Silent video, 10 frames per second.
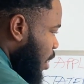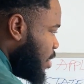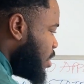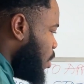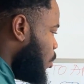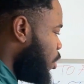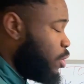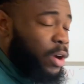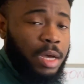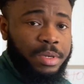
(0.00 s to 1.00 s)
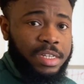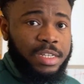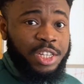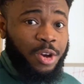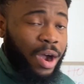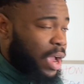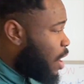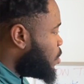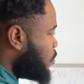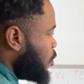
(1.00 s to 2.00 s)
this is the money you're gonna be needing in your
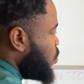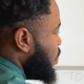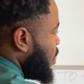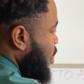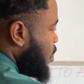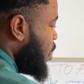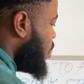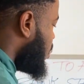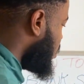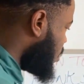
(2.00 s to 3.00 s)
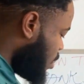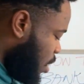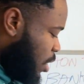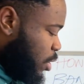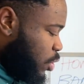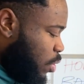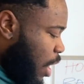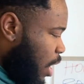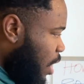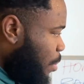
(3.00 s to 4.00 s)
account for 28 days. So
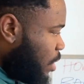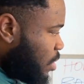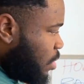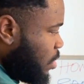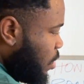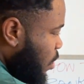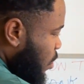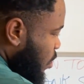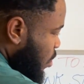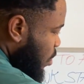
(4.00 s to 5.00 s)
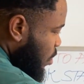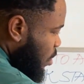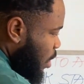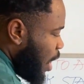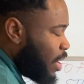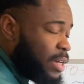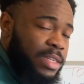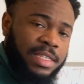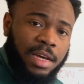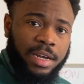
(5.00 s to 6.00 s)
let me calculate
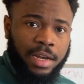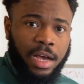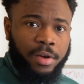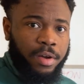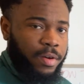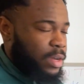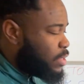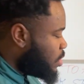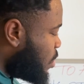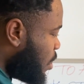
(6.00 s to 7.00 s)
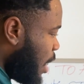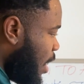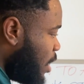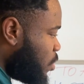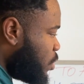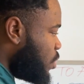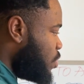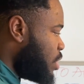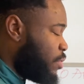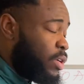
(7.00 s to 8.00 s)
this now in Naira, right? And let us
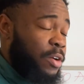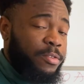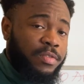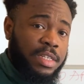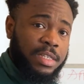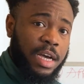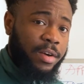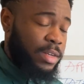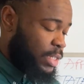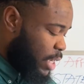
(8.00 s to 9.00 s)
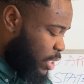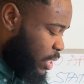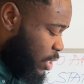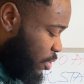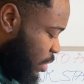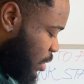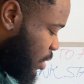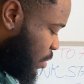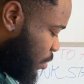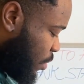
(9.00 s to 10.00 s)
use 750 Naira as the exchange
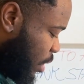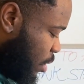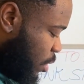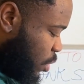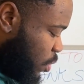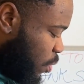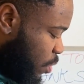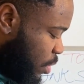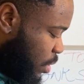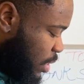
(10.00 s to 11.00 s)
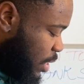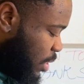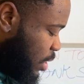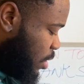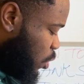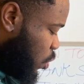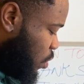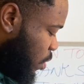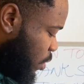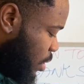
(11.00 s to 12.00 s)
rates. So
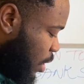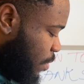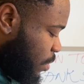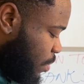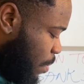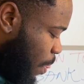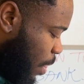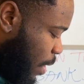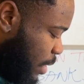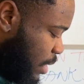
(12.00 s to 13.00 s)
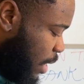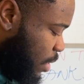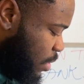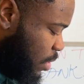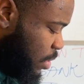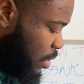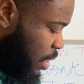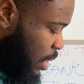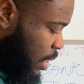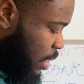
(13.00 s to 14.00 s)
16,207 times
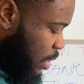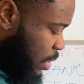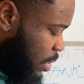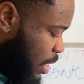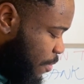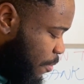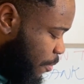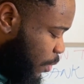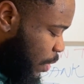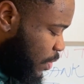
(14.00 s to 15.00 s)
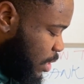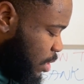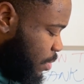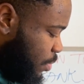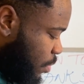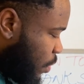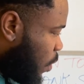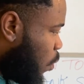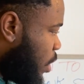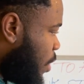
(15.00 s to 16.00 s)
750
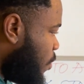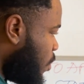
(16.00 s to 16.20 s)
will give